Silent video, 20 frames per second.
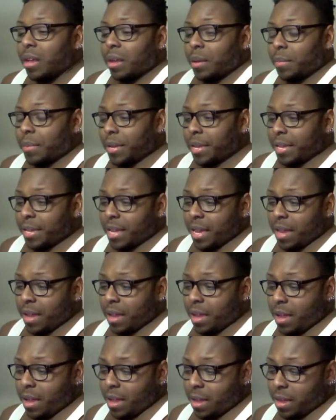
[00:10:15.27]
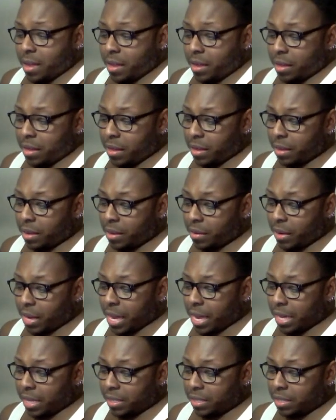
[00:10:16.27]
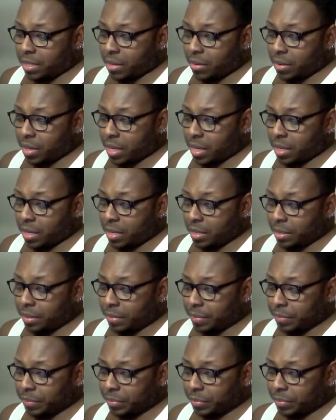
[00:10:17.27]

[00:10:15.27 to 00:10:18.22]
But, yeah. Okay, so,